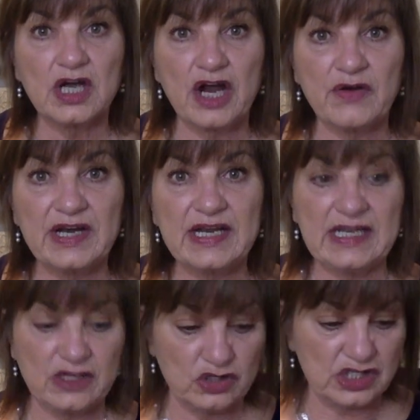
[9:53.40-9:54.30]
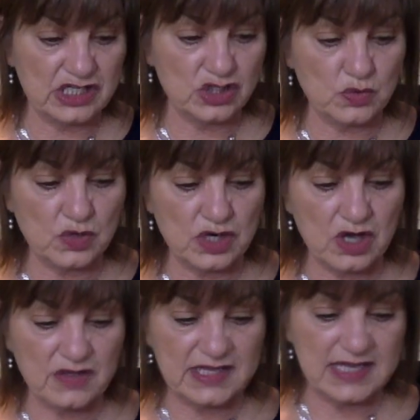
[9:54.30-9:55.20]
current energy toward
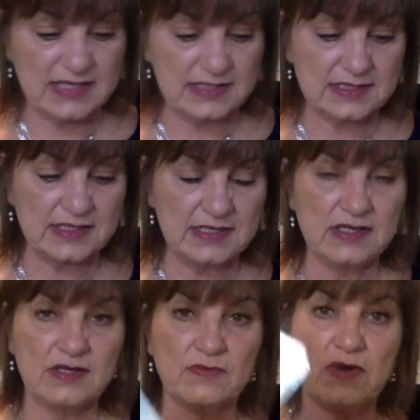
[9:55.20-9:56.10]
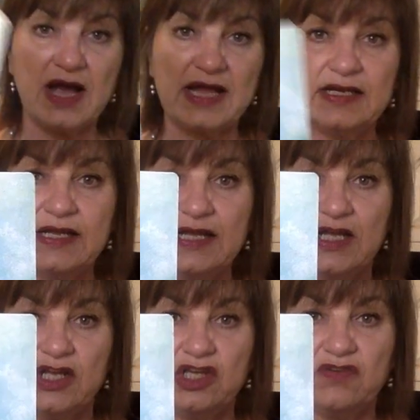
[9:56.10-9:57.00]
all this, right?
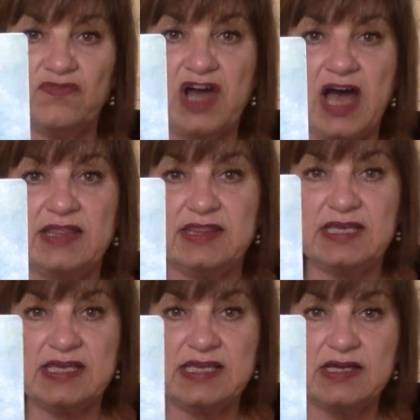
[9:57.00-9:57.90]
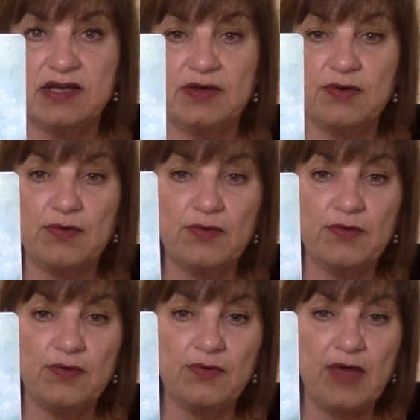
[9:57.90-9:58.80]
You've got the
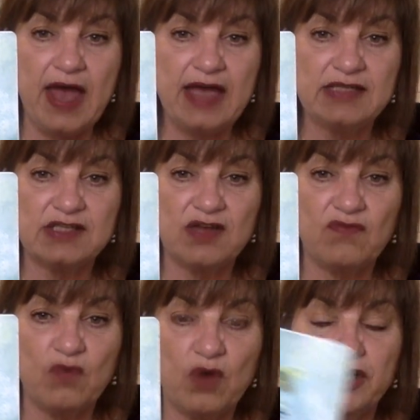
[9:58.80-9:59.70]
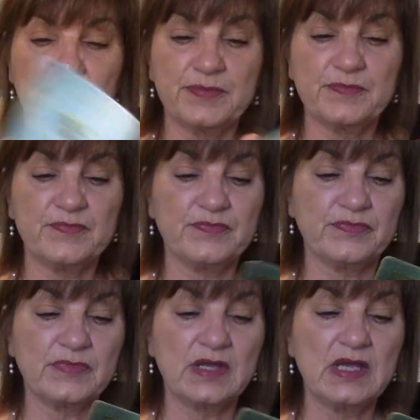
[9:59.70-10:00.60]
Ace of Water.
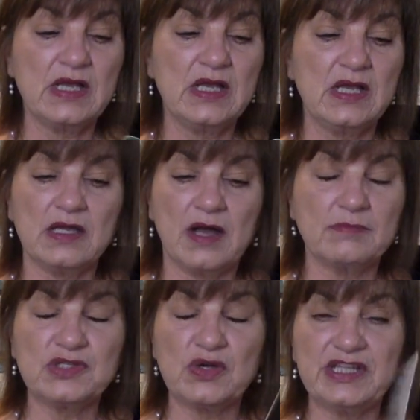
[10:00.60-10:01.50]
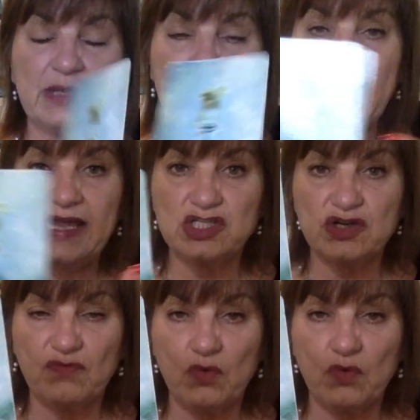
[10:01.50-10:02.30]
I'm sorry, the Page of